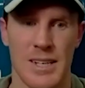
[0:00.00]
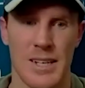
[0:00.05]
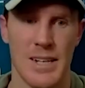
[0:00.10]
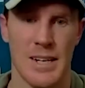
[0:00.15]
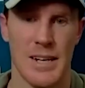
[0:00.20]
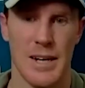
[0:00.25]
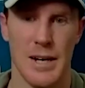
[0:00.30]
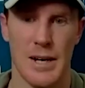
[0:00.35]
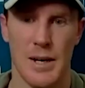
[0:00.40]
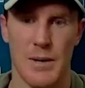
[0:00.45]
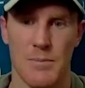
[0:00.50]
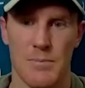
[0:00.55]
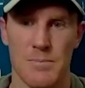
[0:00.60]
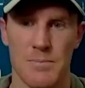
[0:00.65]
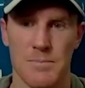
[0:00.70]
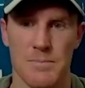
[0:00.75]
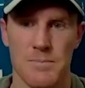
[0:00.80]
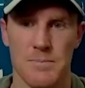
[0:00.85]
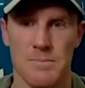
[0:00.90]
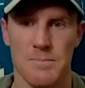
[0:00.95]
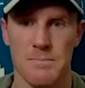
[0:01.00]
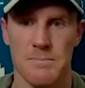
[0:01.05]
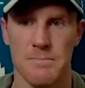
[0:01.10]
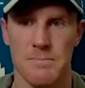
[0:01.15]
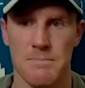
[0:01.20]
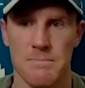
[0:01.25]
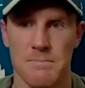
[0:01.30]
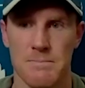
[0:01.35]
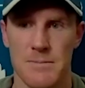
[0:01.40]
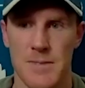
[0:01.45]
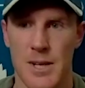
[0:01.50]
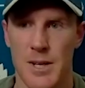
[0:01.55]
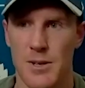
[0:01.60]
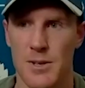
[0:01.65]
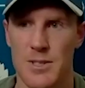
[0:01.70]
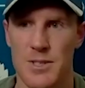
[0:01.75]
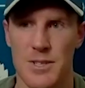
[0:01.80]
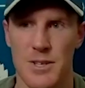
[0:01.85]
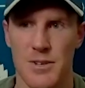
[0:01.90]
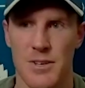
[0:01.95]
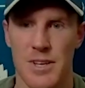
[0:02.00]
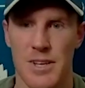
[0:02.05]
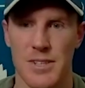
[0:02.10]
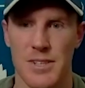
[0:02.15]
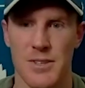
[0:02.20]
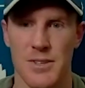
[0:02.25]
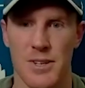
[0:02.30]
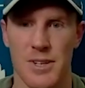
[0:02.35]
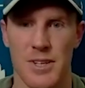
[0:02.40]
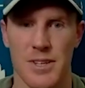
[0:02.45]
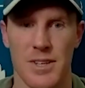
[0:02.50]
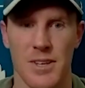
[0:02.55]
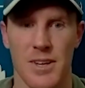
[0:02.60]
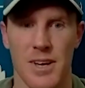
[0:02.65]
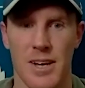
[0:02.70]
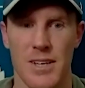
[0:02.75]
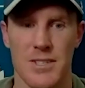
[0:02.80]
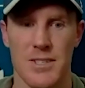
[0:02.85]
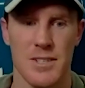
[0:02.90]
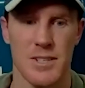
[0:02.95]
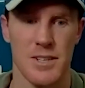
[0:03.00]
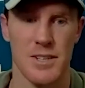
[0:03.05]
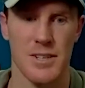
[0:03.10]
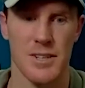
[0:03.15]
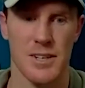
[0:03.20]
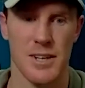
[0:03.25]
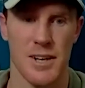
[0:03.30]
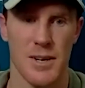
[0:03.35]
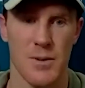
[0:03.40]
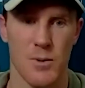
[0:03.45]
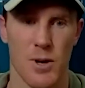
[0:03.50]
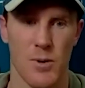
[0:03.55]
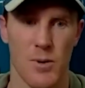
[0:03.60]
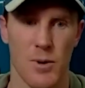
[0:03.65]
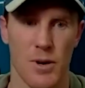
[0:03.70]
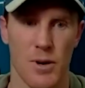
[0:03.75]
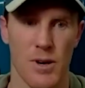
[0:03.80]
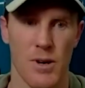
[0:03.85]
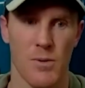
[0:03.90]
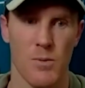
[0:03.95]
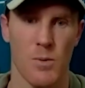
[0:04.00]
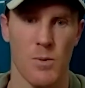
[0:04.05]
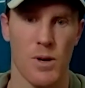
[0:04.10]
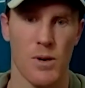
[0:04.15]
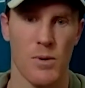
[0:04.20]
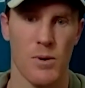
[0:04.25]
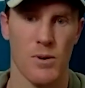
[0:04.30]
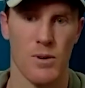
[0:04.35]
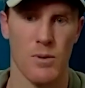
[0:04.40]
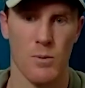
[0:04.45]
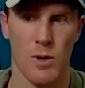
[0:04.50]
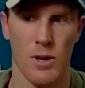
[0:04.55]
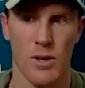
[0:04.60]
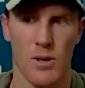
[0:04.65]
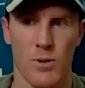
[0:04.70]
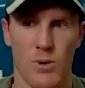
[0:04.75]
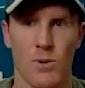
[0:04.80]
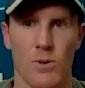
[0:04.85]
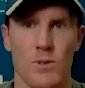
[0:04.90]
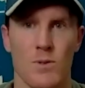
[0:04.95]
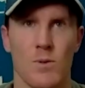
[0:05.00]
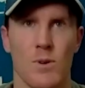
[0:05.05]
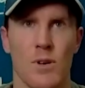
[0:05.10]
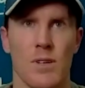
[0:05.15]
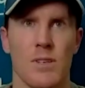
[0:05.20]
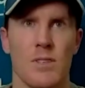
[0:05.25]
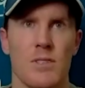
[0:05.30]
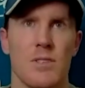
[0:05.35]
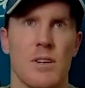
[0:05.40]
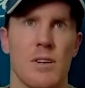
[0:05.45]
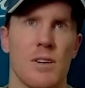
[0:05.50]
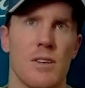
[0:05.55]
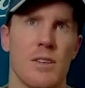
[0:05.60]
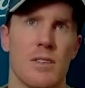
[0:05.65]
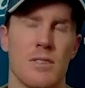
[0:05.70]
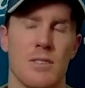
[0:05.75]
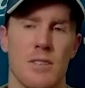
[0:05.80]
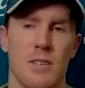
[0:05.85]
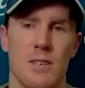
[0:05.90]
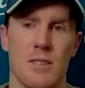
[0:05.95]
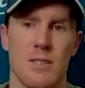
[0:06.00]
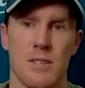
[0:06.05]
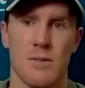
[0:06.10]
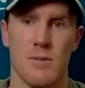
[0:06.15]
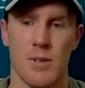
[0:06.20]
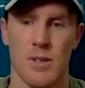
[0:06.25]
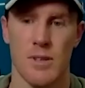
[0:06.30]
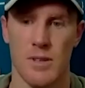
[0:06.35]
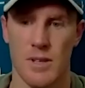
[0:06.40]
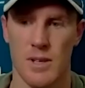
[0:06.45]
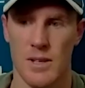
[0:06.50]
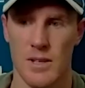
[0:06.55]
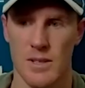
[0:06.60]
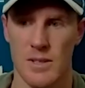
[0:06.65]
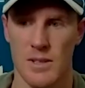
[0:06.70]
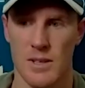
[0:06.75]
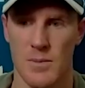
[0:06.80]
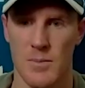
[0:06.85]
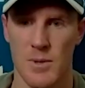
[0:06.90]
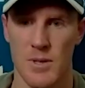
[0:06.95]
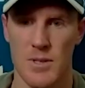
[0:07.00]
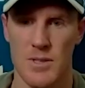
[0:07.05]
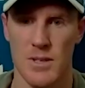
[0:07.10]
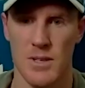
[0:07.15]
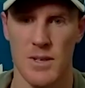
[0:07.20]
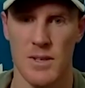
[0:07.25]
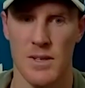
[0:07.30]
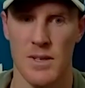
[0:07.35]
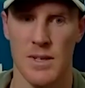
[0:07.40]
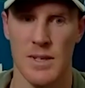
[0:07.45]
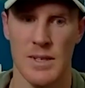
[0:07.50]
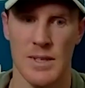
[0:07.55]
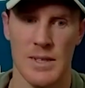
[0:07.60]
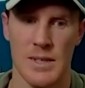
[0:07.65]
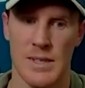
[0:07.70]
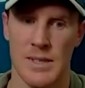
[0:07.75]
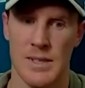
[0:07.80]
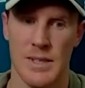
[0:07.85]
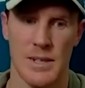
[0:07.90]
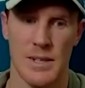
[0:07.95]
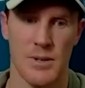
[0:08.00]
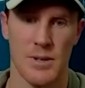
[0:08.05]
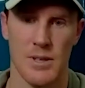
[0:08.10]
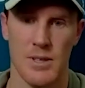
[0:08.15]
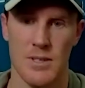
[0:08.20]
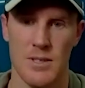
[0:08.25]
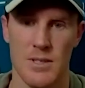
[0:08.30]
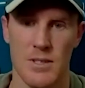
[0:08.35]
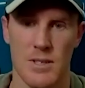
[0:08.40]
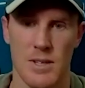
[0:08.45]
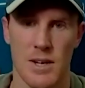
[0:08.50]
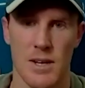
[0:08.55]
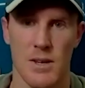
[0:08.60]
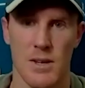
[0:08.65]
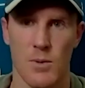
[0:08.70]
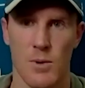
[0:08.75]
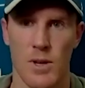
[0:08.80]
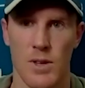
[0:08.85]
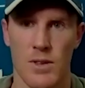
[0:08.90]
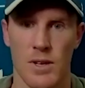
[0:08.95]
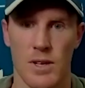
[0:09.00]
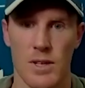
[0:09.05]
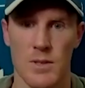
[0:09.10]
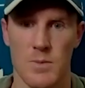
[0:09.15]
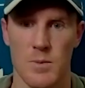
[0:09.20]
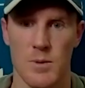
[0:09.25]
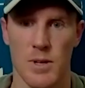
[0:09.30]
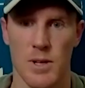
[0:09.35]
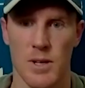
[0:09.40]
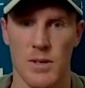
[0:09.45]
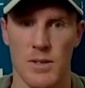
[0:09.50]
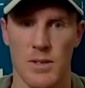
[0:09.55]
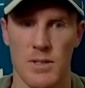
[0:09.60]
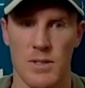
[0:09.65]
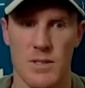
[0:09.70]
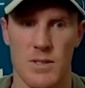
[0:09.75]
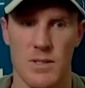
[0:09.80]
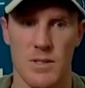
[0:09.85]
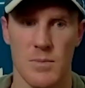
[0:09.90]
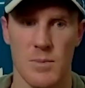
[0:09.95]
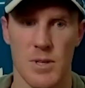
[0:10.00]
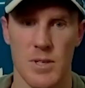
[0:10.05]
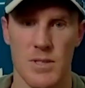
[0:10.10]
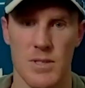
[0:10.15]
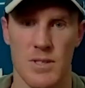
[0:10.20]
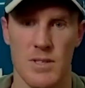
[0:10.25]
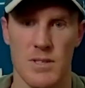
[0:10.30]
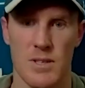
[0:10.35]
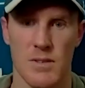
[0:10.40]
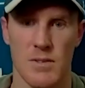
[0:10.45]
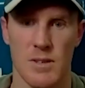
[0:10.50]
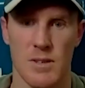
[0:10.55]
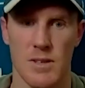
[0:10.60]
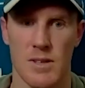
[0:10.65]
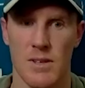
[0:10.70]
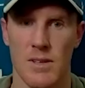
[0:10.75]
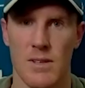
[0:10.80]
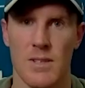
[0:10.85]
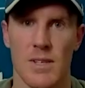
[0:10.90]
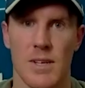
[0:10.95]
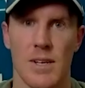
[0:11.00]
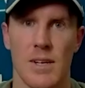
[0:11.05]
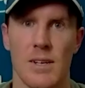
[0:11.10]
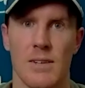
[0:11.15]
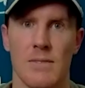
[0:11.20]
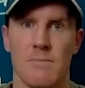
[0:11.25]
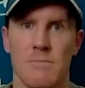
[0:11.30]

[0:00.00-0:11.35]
it's unique to look at the last year and kind of where we are and what our goals were at the start of this season with Columbus. And this is kind of the way things play out. This is the business of it. And,